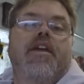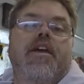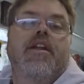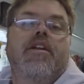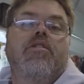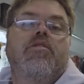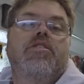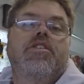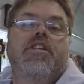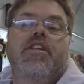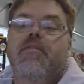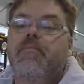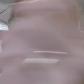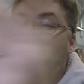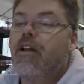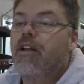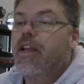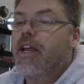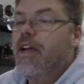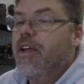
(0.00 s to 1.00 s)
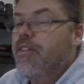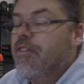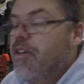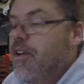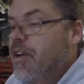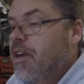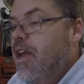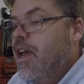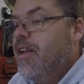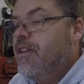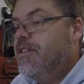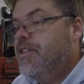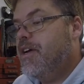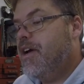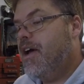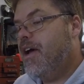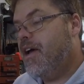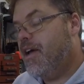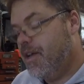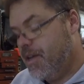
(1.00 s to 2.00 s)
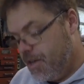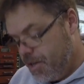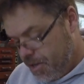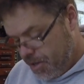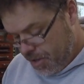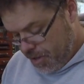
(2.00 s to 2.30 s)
I gotta go see the metal dicks and get uh,